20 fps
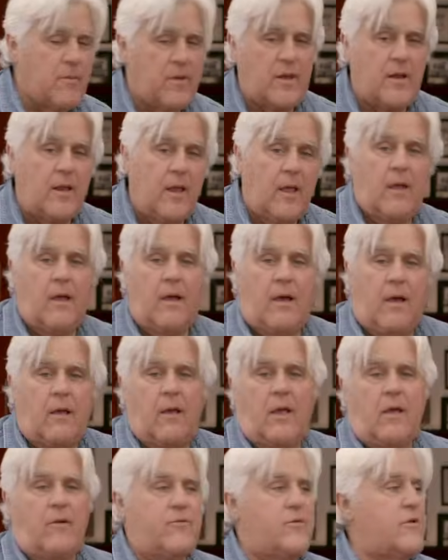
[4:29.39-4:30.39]
in,
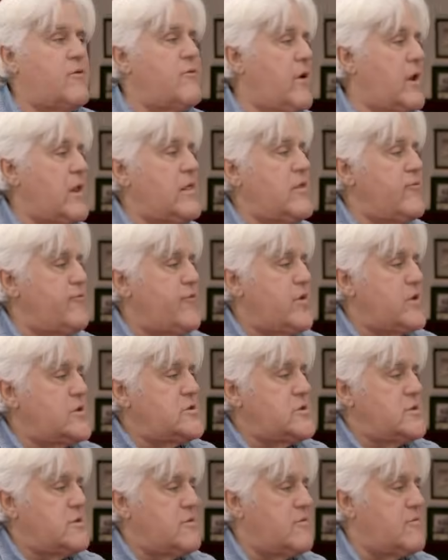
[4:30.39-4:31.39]
oh, that was the greatest
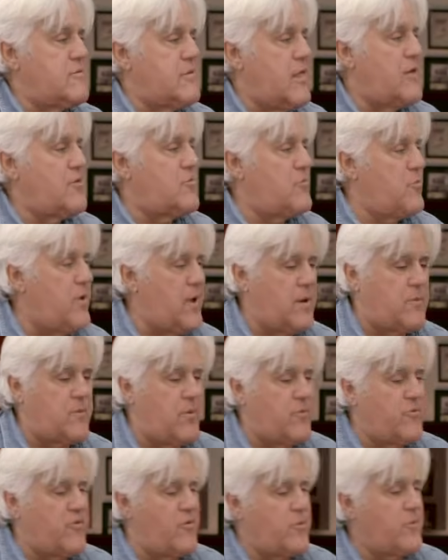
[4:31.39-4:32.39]
invention since sliced bread.
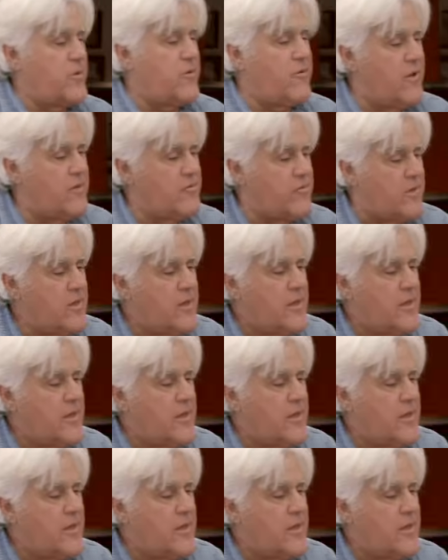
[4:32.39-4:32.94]
People just went crazy.